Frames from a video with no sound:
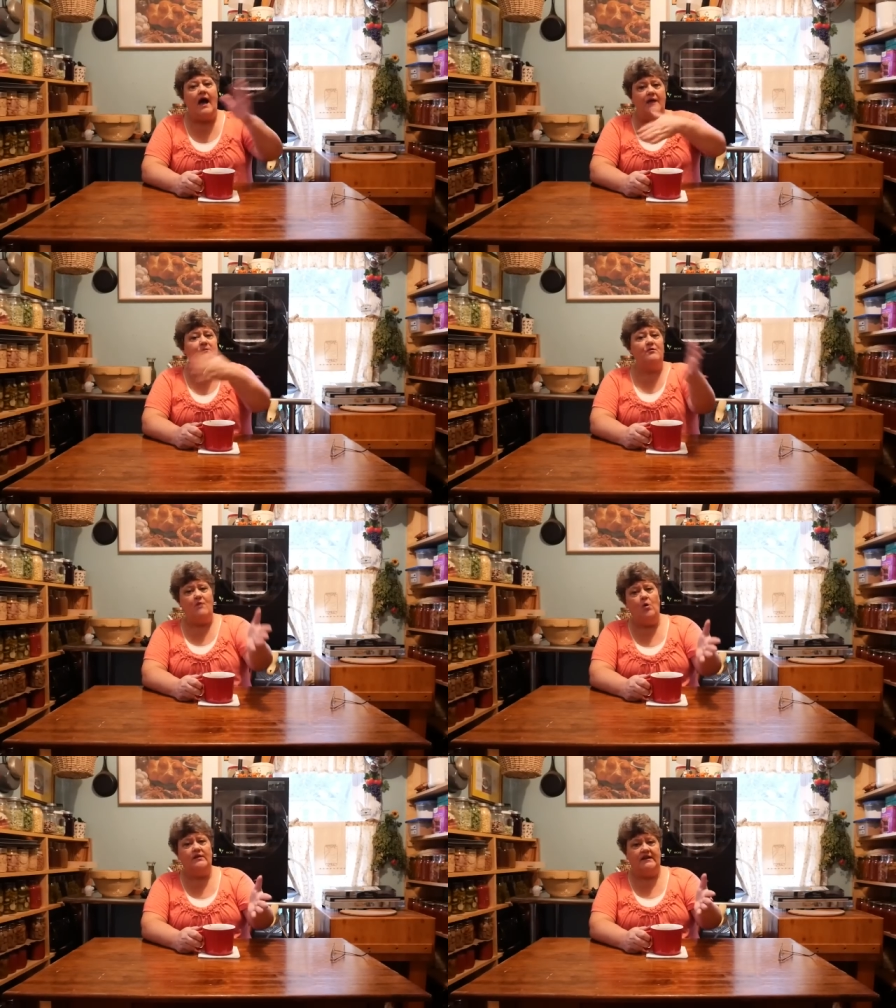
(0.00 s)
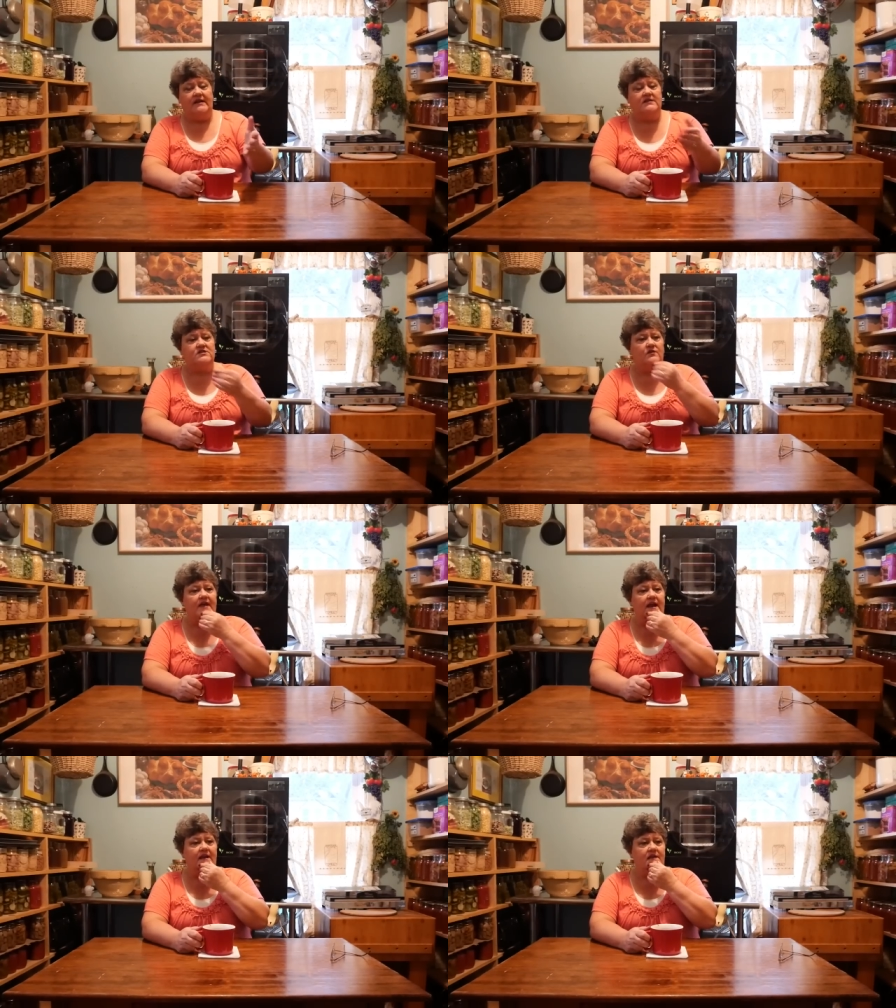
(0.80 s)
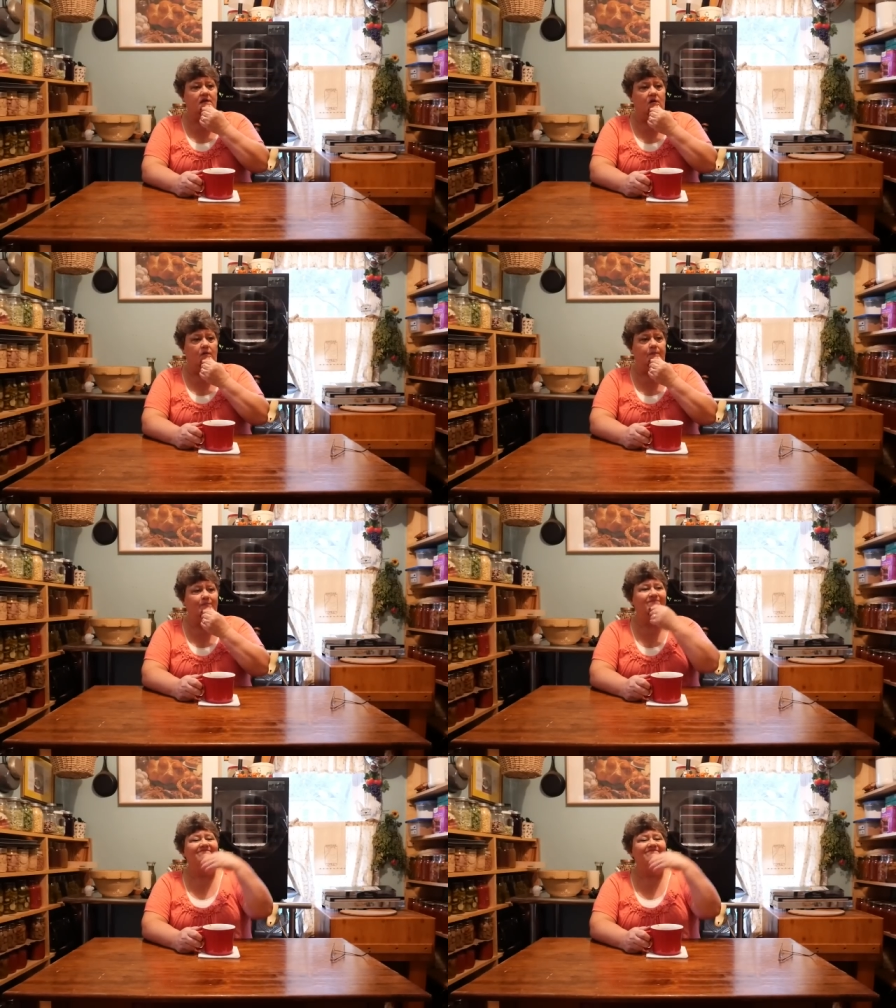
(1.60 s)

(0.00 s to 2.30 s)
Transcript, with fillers: I promoted it so that, you know,